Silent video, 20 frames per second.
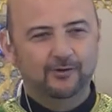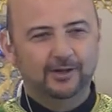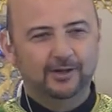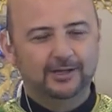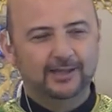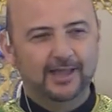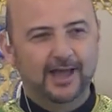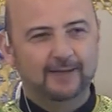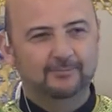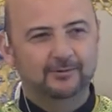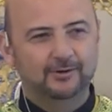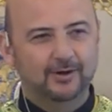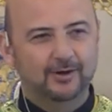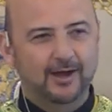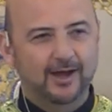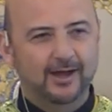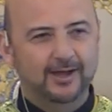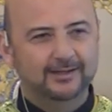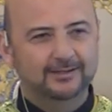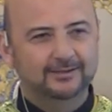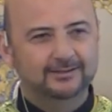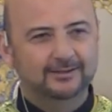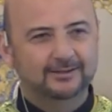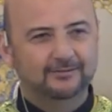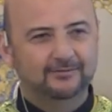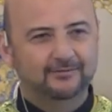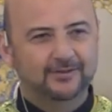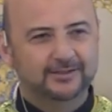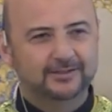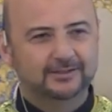glamorize
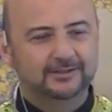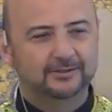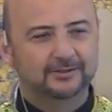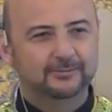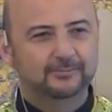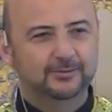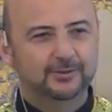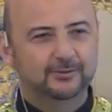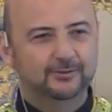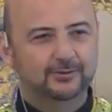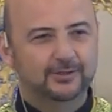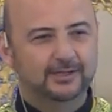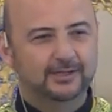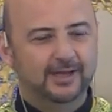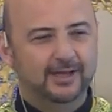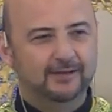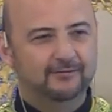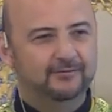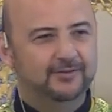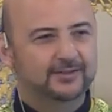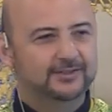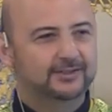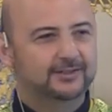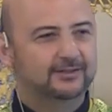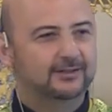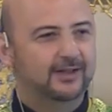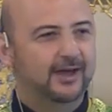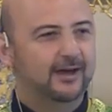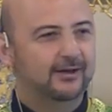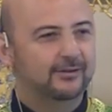physical beauty and physical
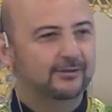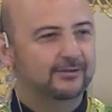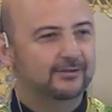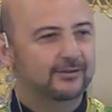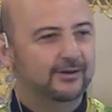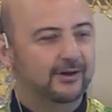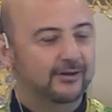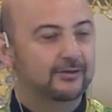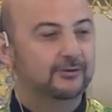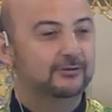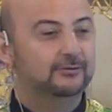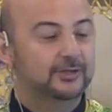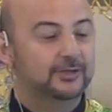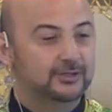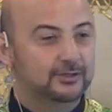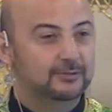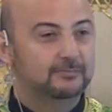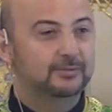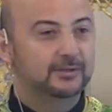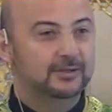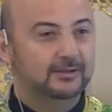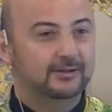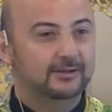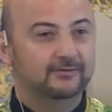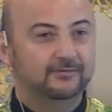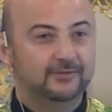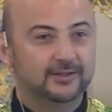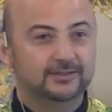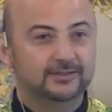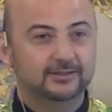health, although we should be
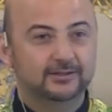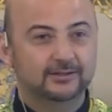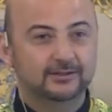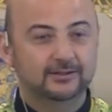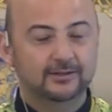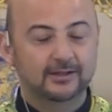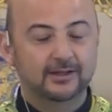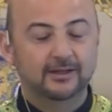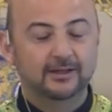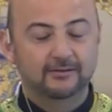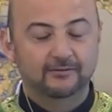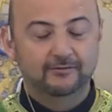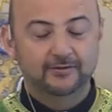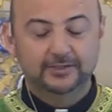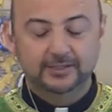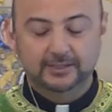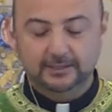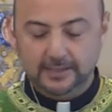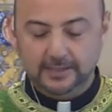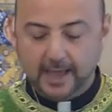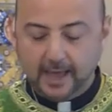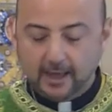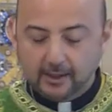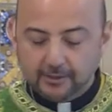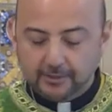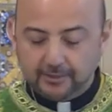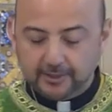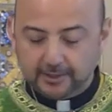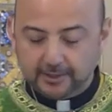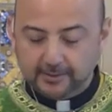physical, physically
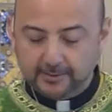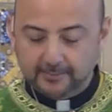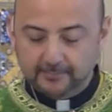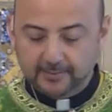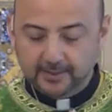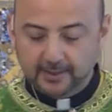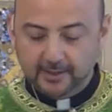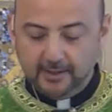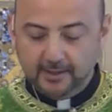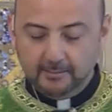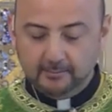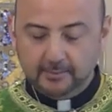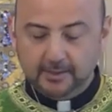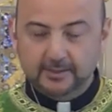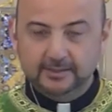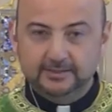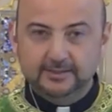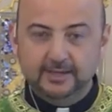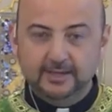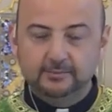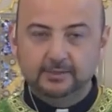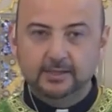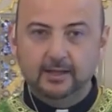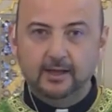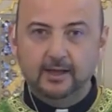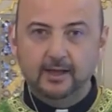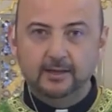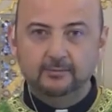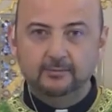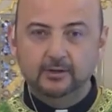healthy. But at the same
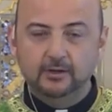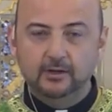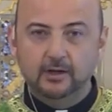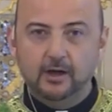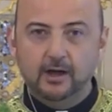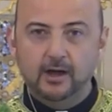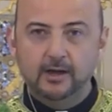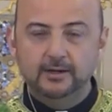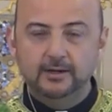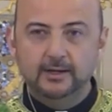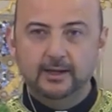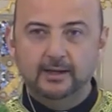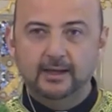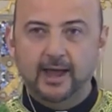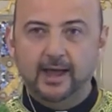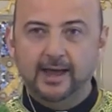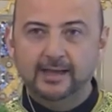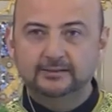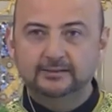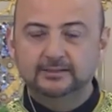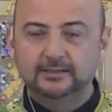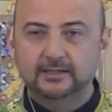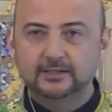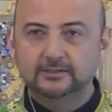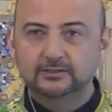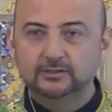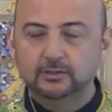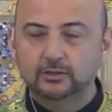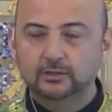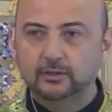time, God asks us
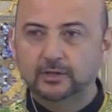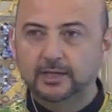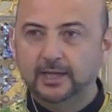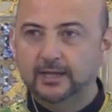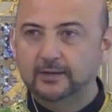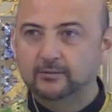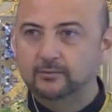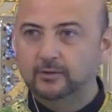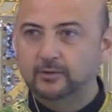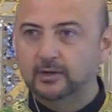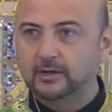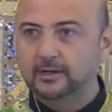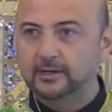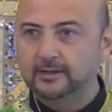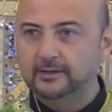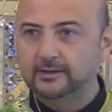to look inwardly.